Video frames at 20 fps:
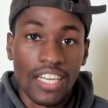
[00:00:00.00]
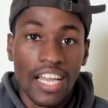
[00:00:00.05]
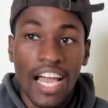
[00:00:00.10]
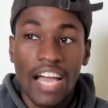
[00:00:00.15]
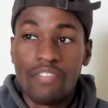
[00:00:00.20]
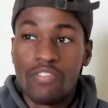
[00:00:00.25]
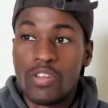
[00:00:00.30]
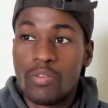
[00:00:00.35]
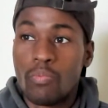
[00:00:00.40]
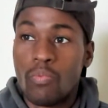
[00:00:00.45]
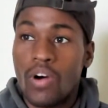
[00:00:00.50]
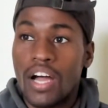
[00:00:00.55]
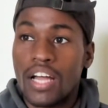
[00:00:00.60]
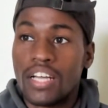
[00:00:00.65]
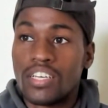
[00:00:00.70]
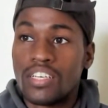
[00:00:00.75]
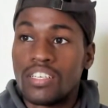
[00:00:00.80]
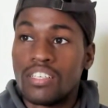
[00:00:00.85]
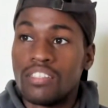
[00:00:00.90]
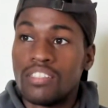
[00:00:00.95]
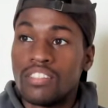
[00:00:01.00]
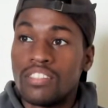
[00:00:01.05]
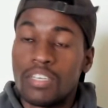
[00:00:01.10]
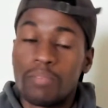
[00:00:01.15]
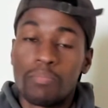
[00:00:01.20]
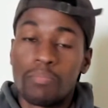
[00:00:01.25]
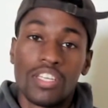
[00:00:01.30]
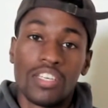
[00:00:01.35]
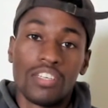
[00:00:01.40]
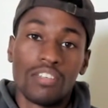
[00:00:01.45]
have them watch
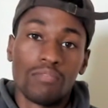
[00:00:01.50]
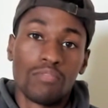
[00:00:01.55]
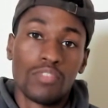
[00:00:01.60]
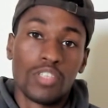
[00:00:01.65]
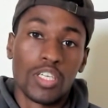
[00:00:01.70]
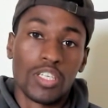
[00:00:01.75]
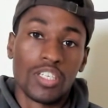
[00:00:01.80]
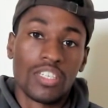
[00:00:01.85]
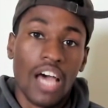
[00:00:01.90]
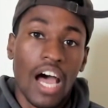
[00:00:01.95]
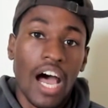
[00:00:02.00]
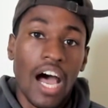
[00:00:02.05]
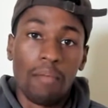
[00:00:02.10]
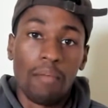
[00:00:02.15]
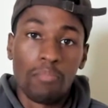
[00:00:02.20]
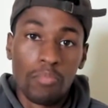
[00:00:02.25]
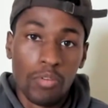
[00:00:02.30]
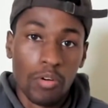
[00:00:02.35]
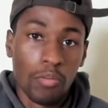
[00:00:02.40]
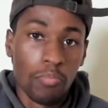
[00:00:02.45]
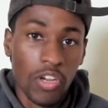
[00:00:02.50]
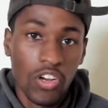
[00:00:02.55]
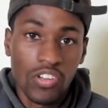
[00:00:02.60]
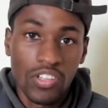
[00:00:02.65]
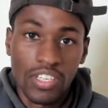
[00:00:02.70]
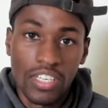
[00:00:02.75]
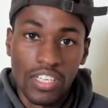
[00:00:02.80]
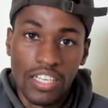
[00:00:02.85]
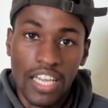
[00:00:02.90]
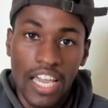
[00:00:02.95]
some of the top Premier
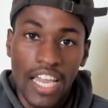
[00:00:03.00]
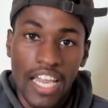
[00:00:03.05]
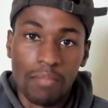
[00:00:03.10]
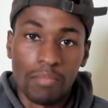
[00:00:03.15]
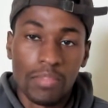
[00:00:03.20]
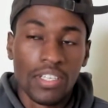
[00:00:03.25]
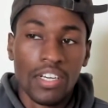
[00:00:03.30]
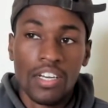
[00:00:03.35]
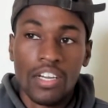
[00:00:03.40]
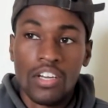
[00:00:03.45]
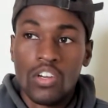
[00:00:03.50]
League games.